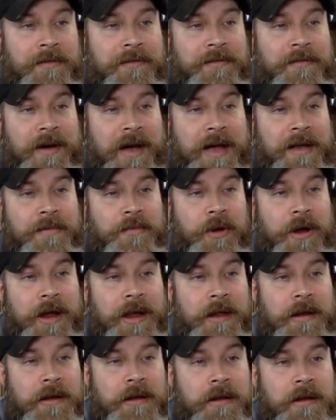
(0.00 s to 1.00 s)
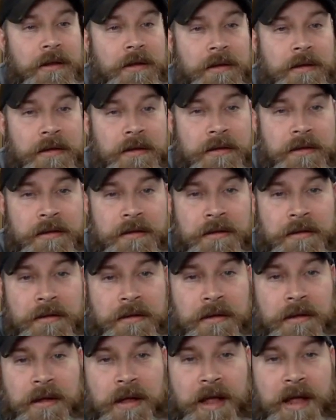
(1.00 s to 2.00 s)
vibrate,
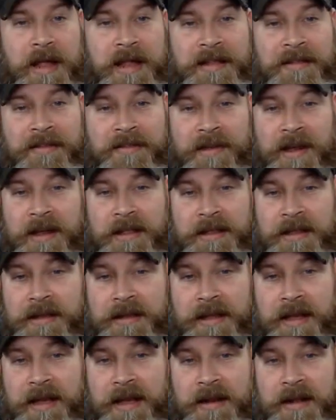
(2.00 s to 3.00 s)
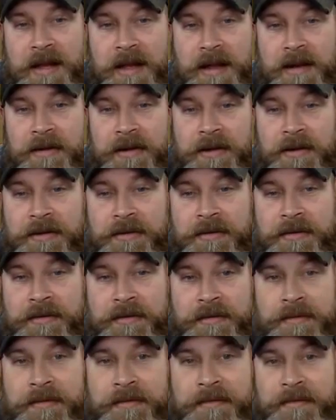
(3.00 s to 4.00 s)
and silent. I don't know.
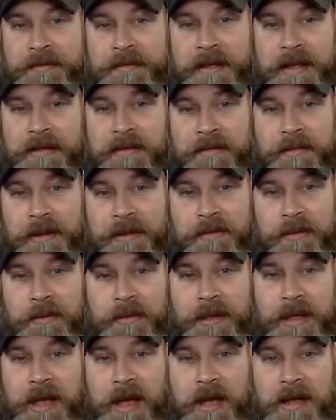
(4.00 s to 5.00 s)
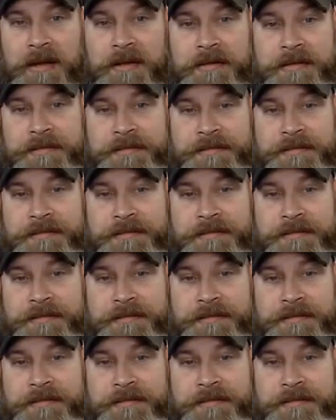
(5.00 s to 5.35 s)
That's what we got.